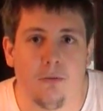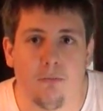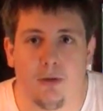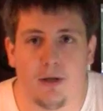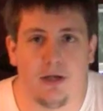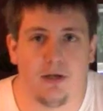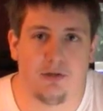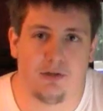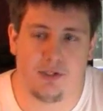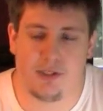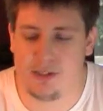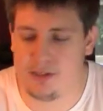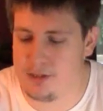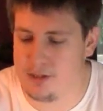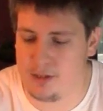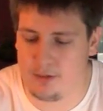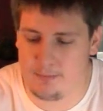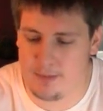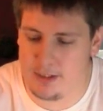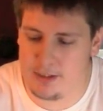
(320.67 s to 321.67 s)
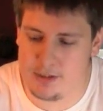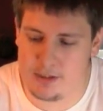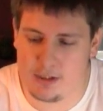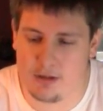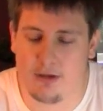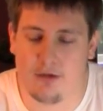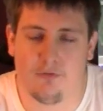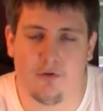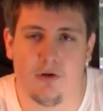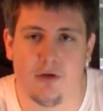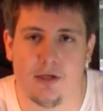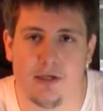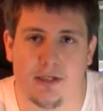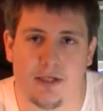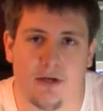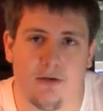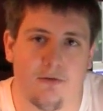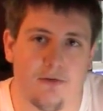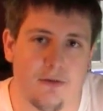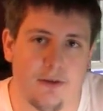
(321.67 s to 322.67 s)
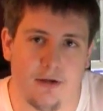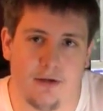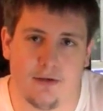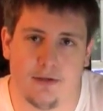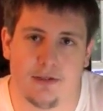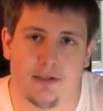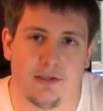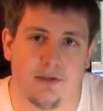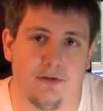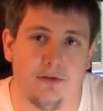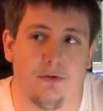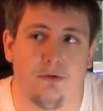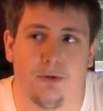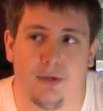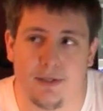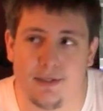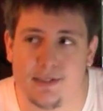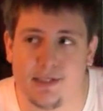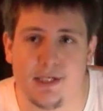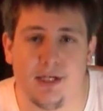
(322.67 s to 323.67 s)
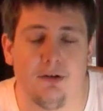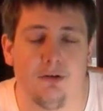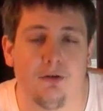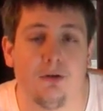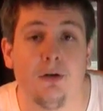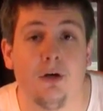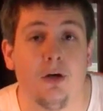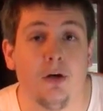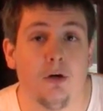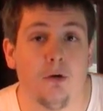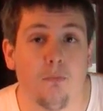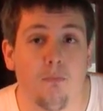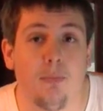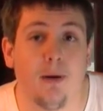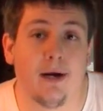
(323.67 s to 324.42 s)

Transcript: But you still have all these other things to consider.